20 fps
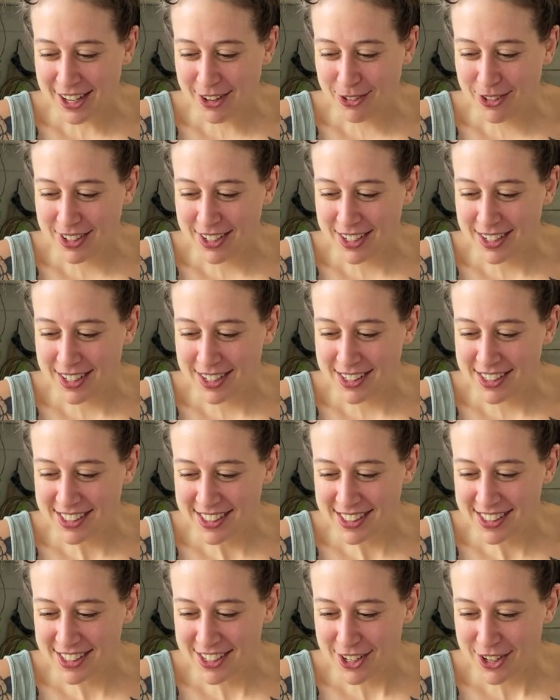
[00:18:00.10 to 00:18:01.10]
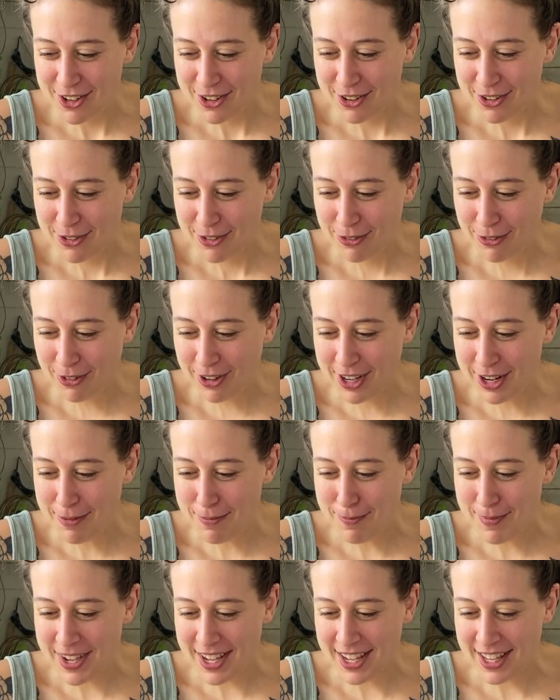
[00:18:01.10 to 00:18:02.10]
was what it
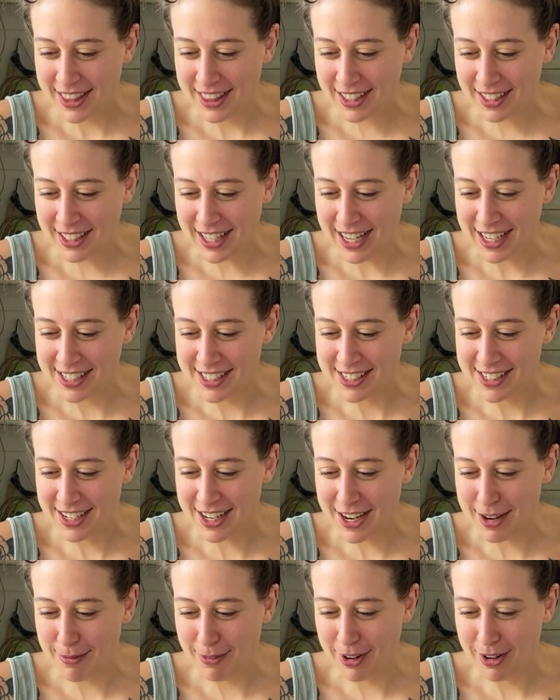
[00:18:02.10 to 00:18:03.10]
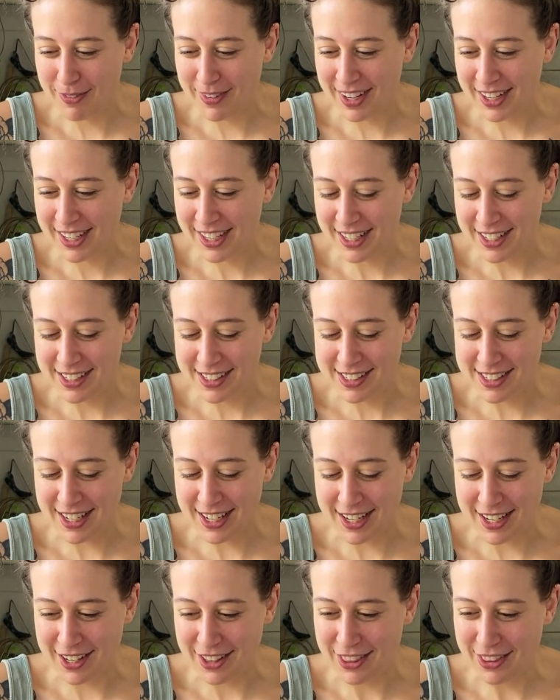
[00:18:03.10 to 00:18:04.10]
meant the last time one of my kids had
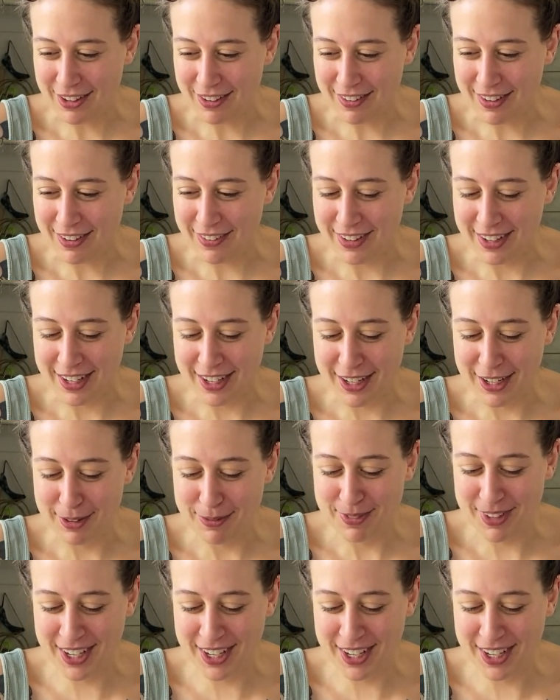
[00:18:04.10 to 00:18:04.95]
to throw it up.